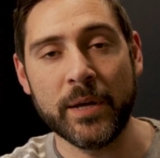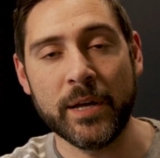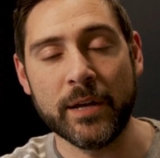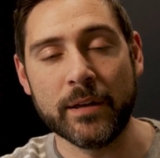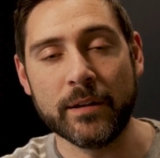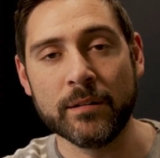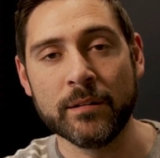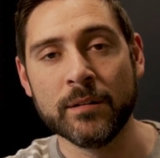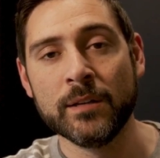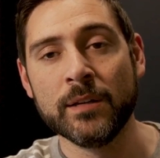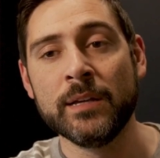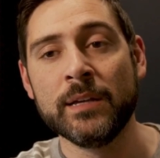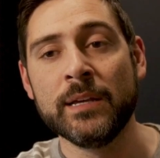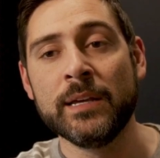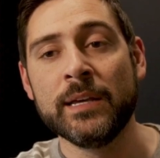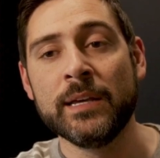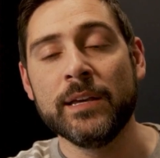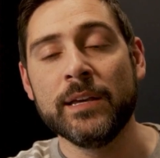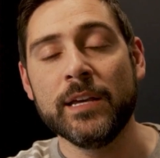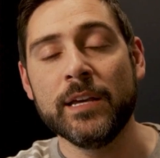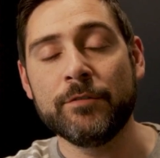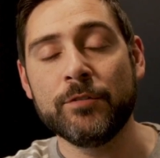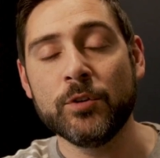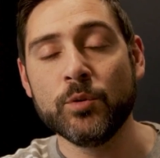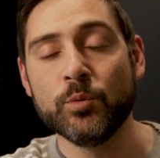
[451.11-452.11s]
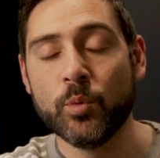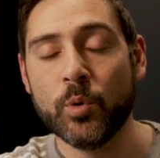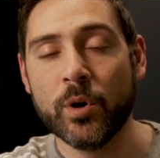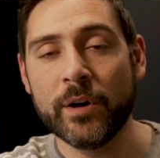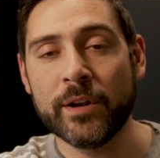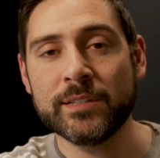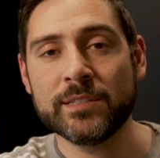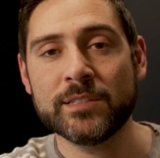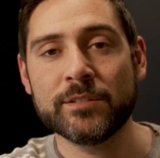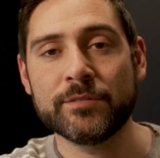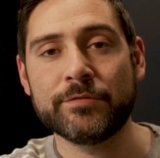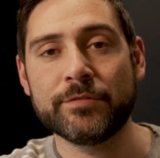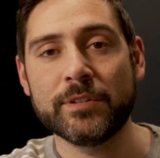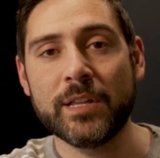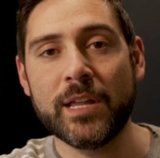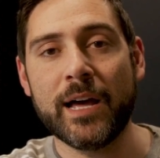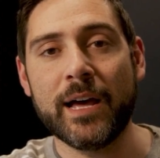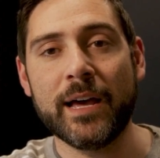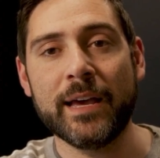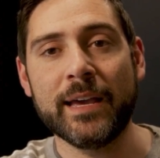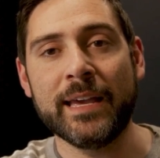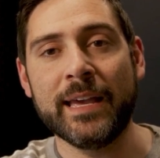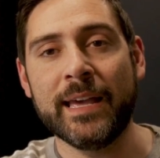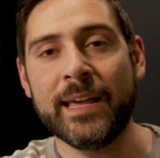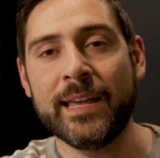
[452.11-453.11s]
But if you want it to
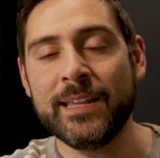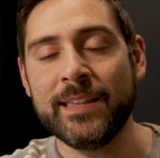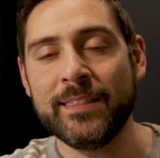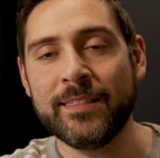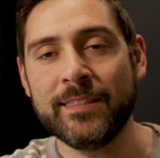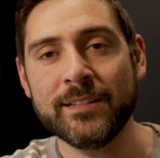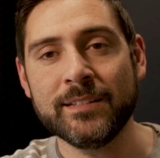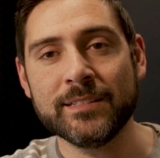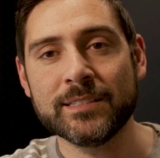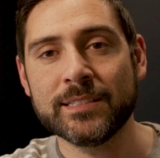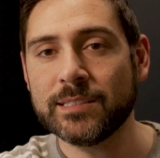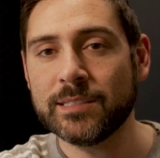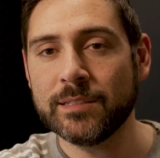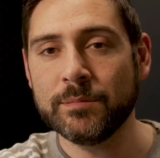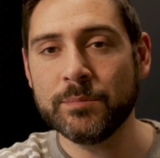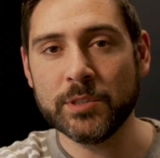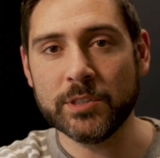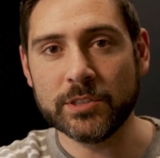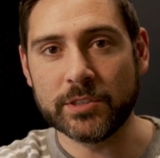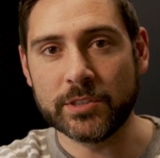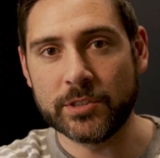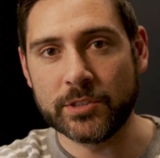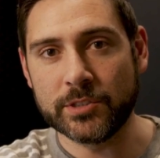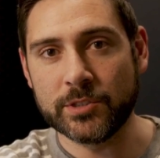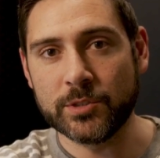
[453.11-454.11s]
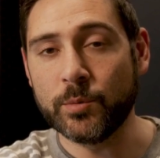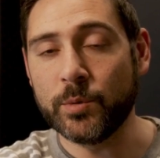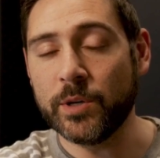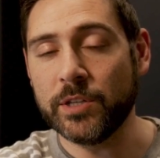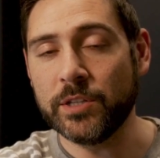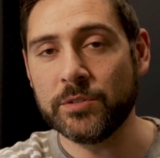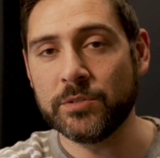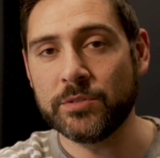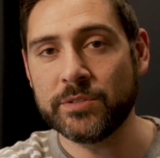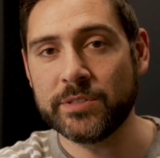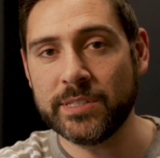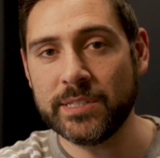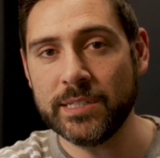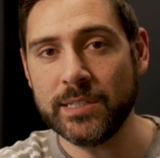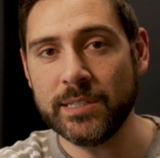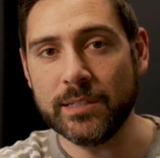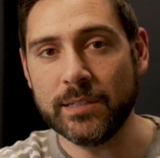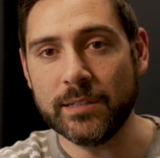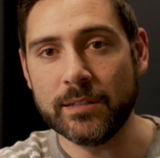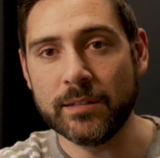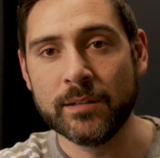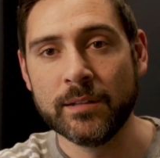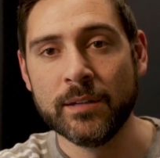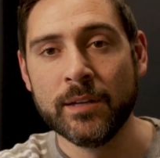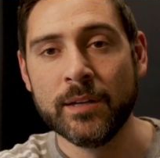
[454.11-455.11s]
fly anything similar to what you
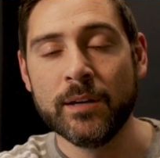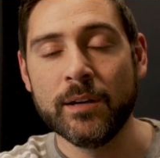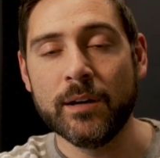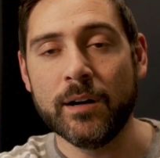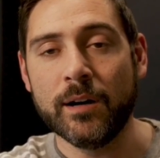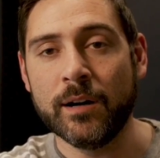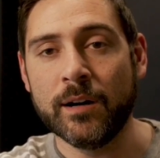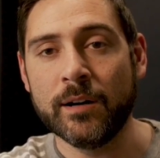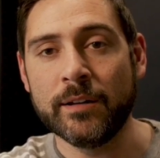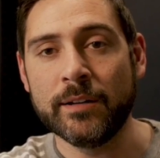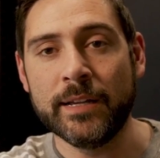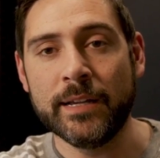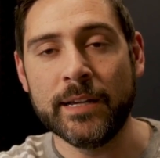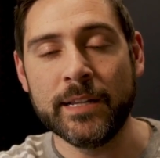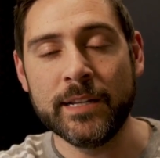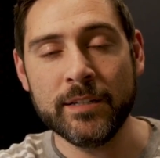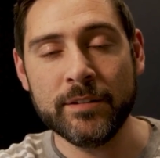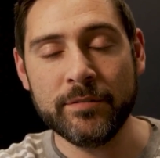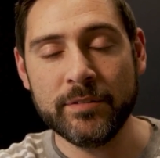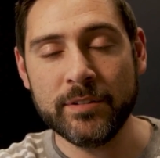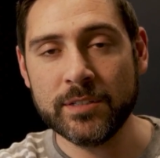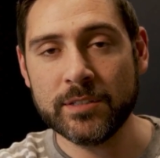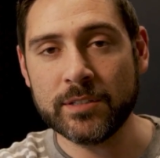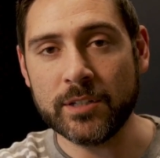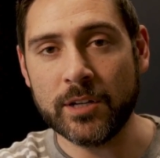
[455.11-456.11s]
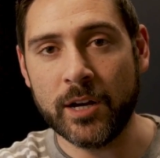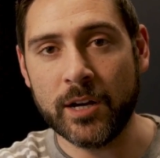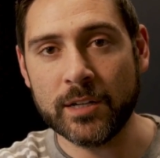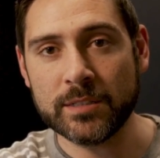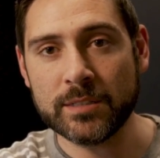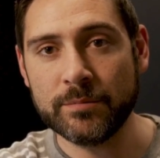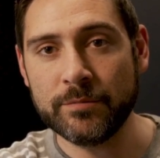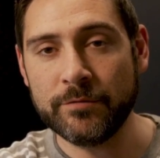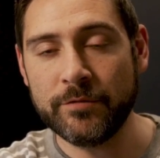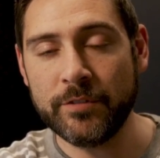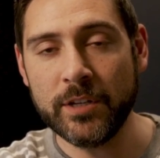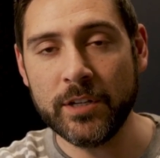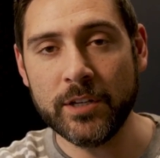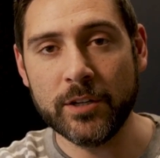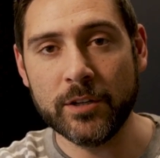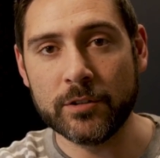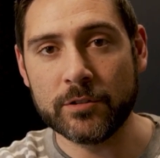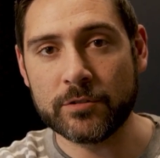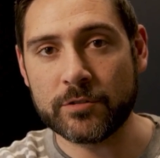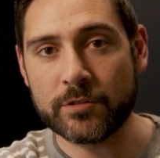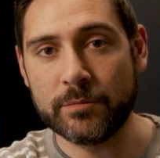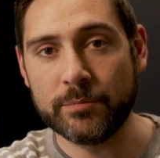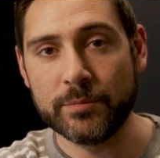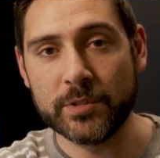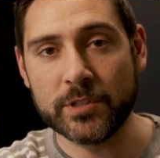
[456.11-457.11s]
see on any of these awesome
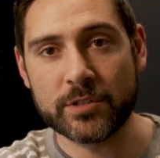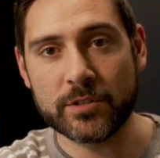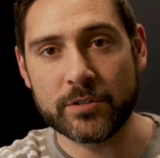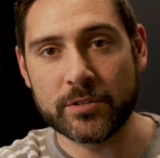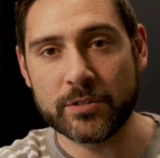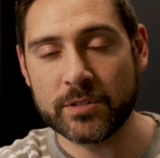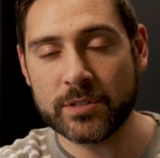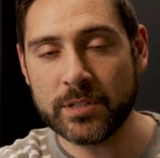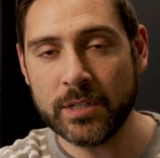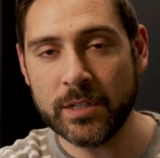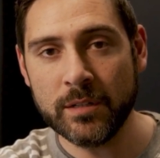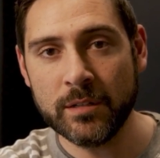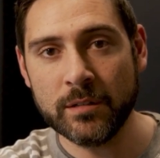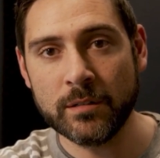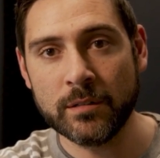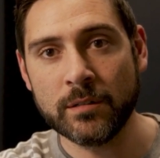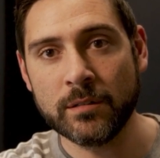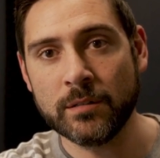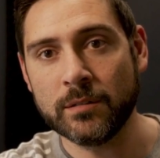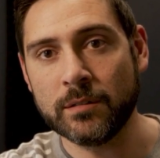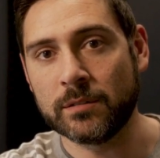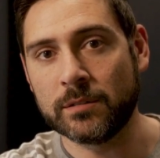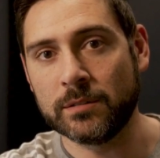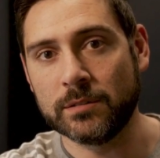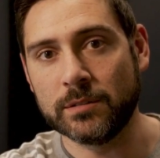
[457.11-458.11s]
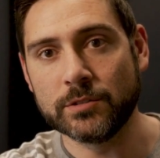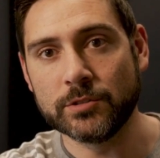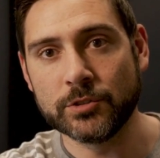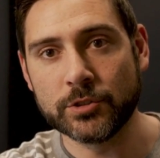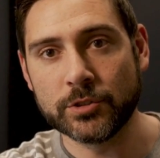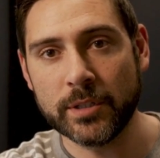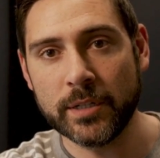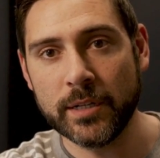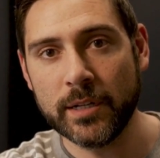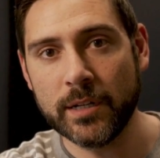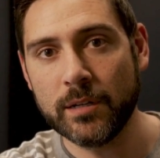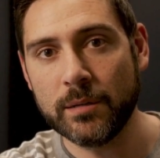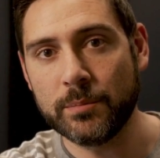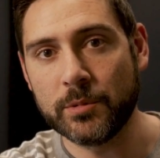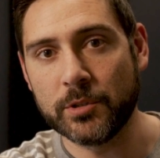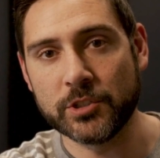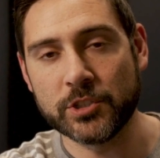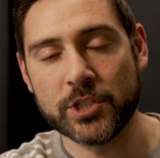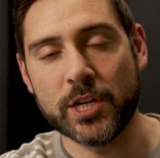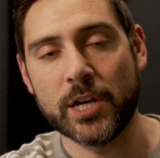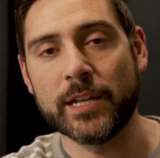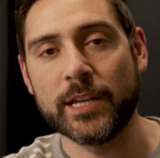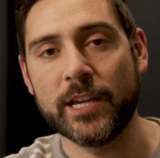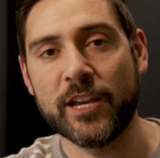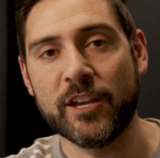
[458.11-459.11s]
videos from Mr. Steele or Ladrib or
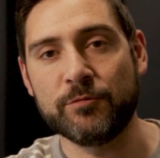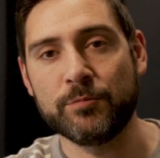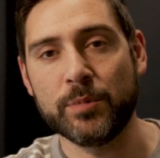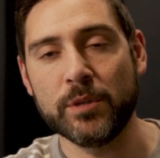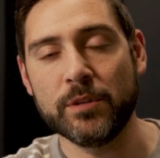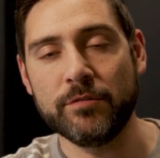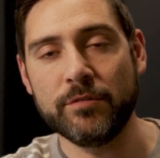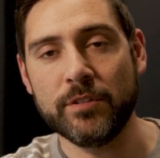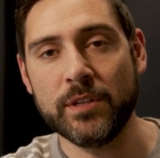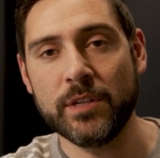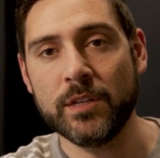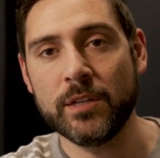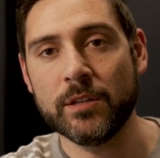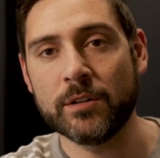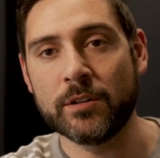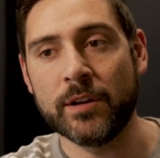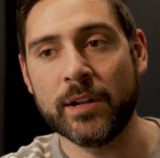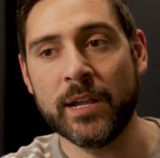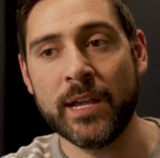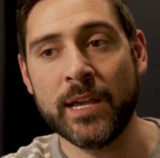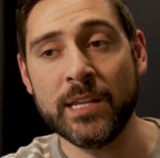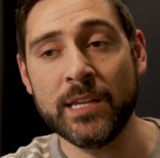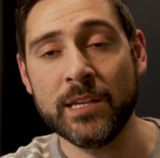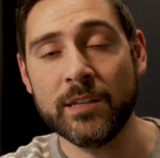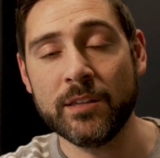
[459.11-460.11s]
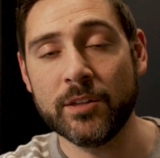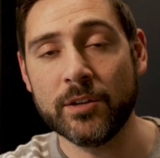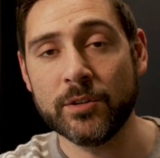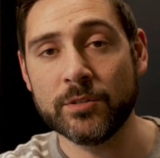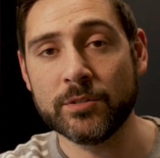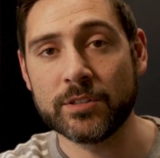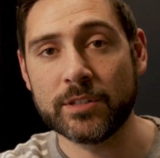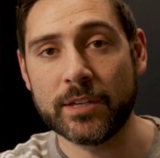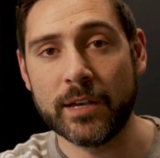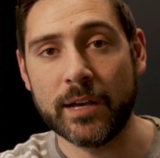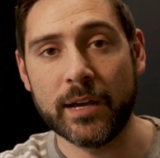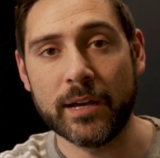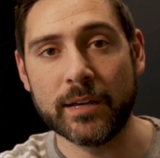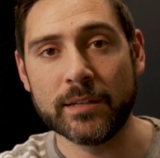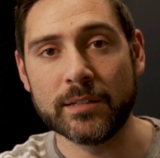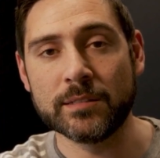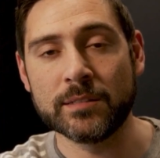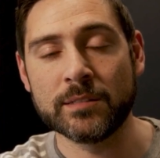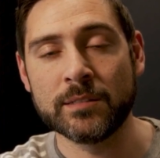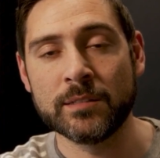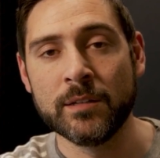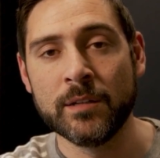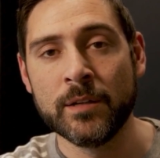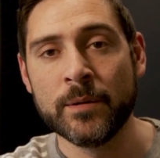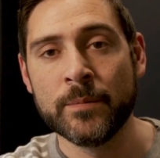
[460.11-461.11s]
Johnny FPV or any of those
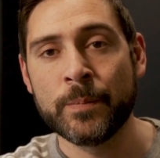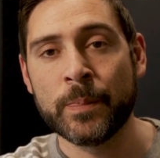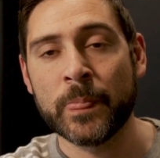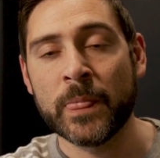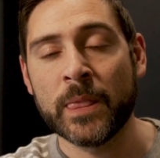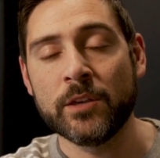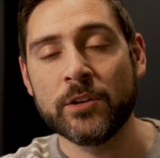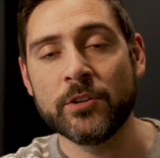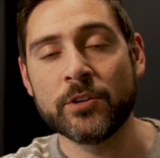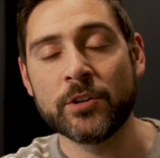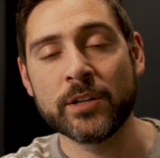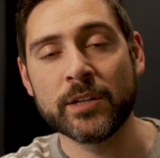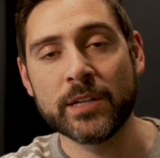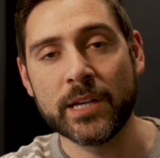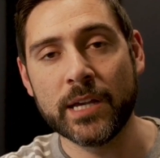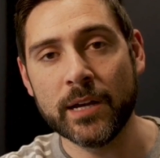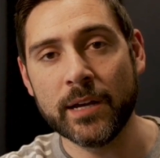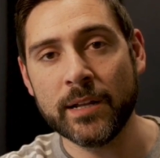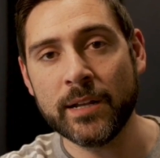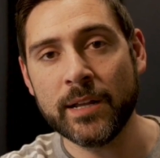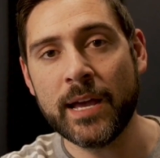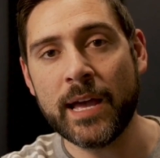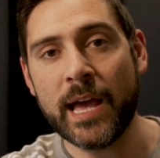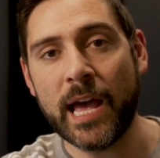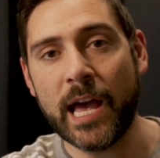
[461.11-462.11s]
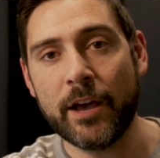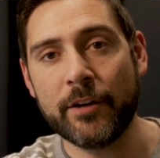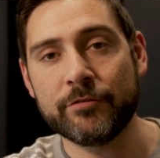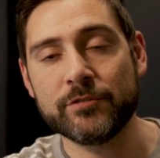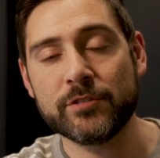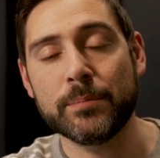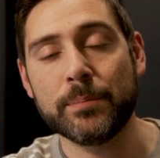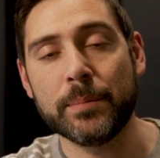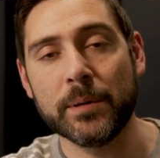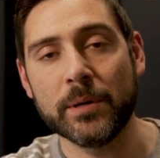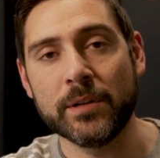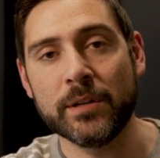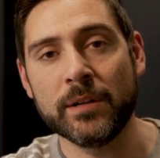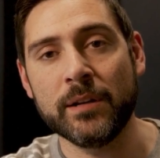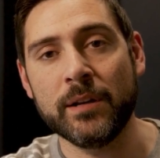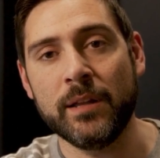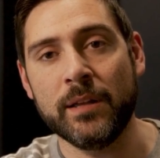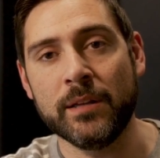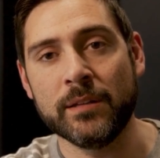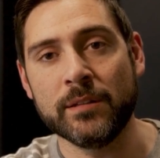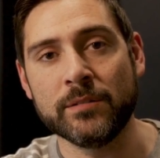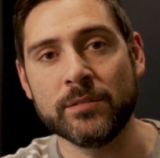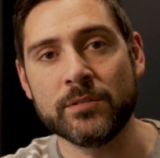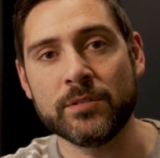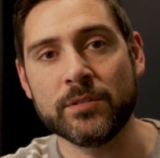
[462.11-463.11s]
guys, you're going to have to put it
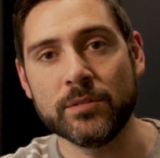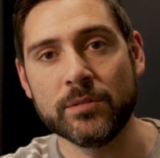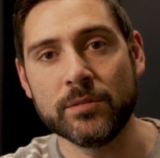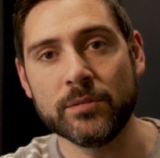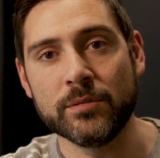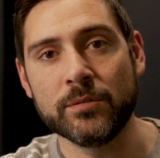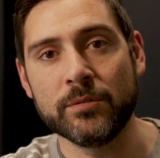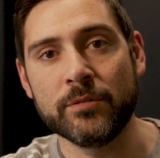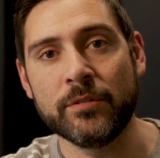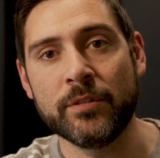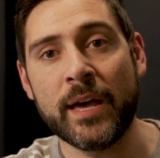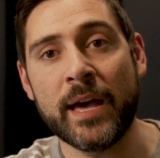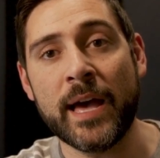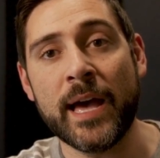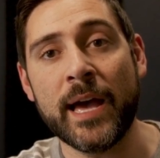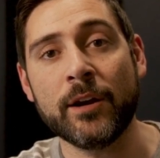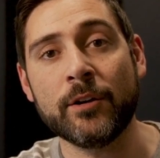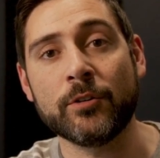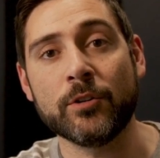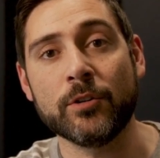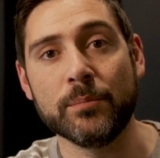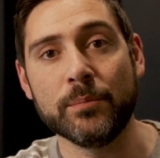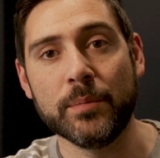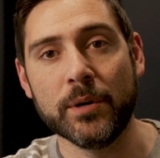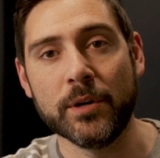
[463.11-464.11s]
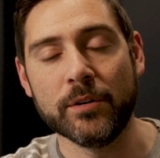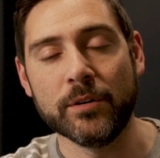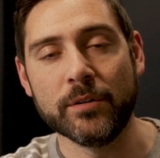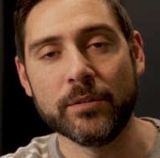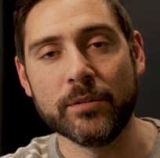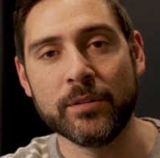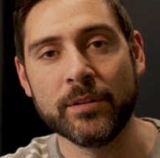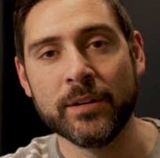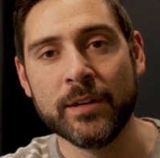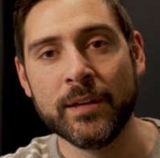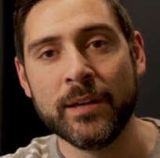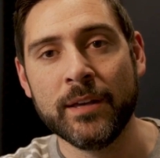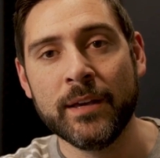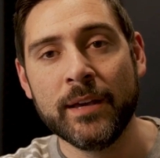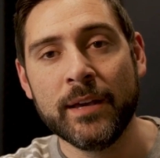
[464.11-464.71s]
into the acro mode.